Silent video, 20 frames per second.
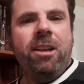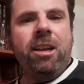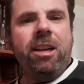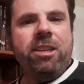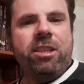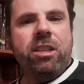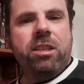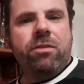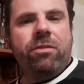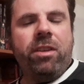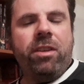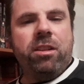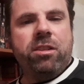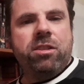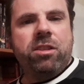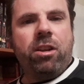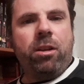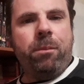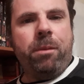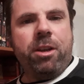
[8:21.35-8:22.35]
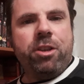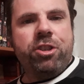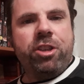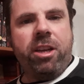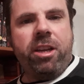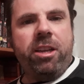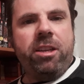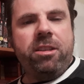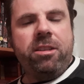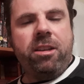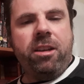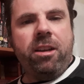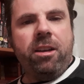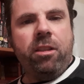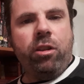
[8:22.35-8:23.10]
it just felt so much easier,